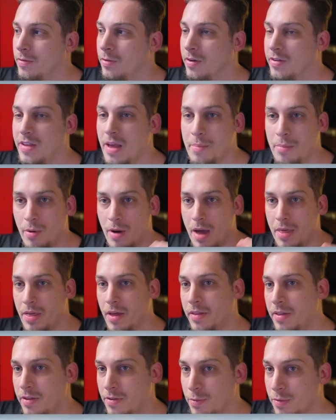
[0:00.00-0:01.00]
For example, I
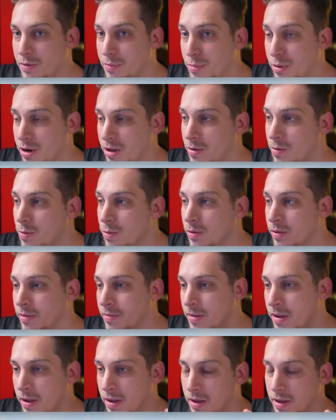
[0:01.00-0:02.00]
thought this was pretty cool.
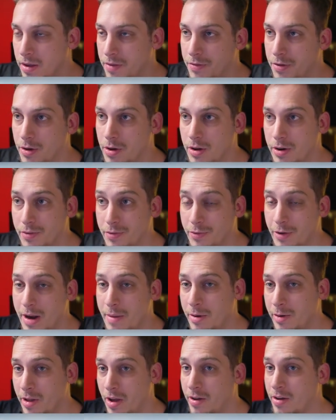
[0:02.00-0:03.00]
If you go to
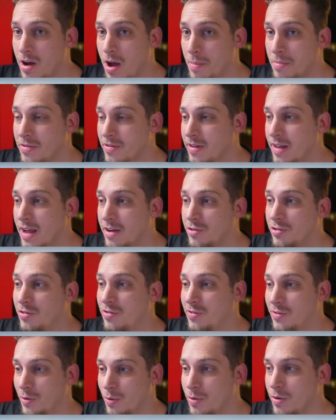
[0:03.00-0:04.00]
framer.com slash
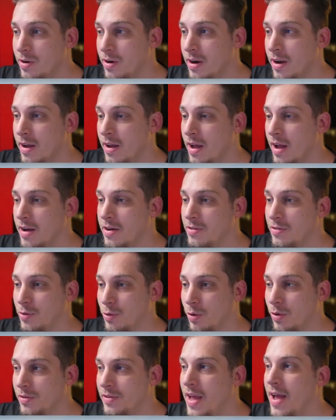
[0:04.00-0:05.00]
store and you
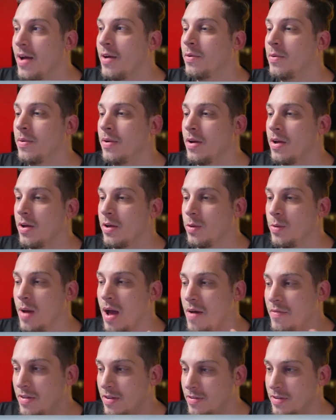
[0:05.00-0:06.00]
scroll down, you
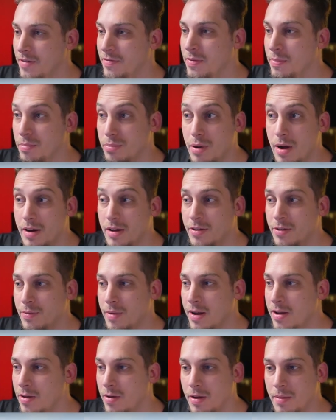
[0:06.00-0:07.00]
have these different products,
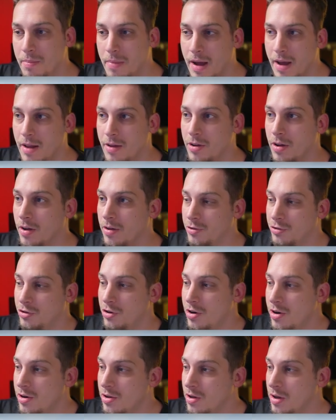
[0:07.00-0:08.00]
right? You can buy a
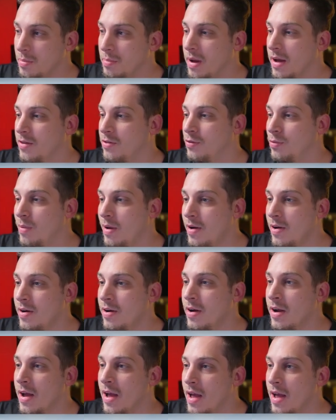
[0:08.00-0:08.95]
shirt, you can buy a sweater.